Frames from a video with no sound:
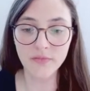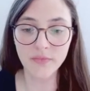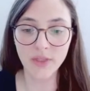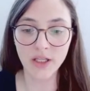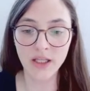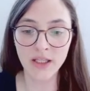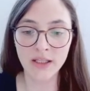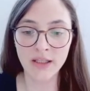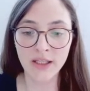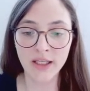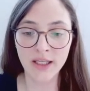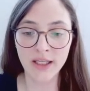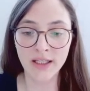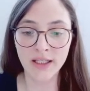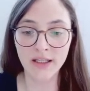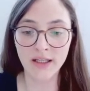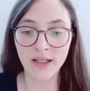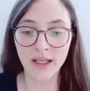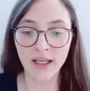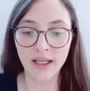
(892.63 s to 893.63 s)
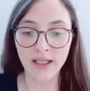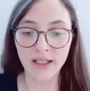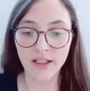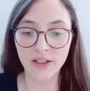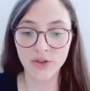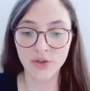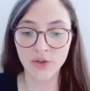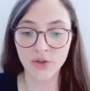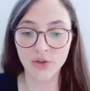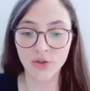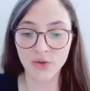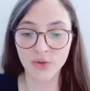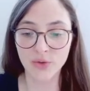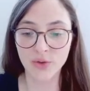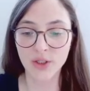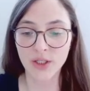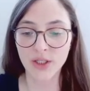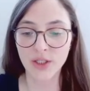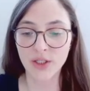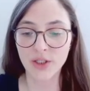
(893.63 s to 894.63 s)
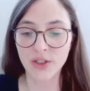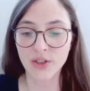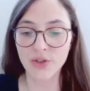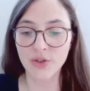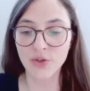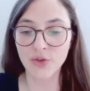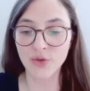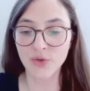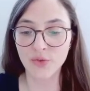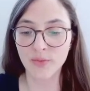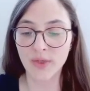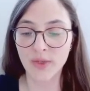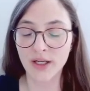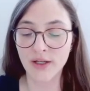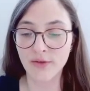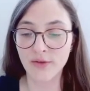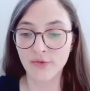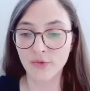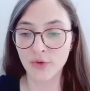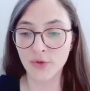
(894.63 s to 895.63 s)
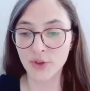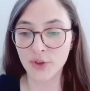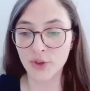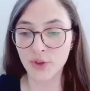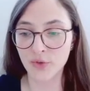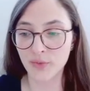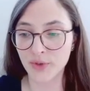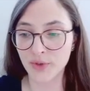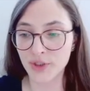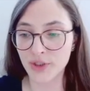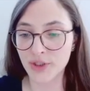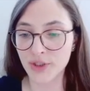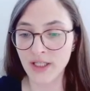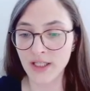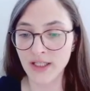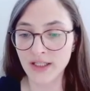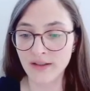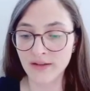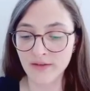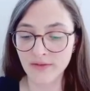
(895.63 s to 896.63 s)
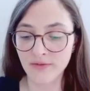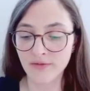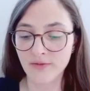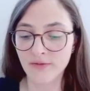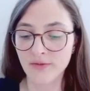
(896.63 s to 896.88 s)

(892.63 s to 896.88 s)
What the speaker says: And then I can go to my virtual machine.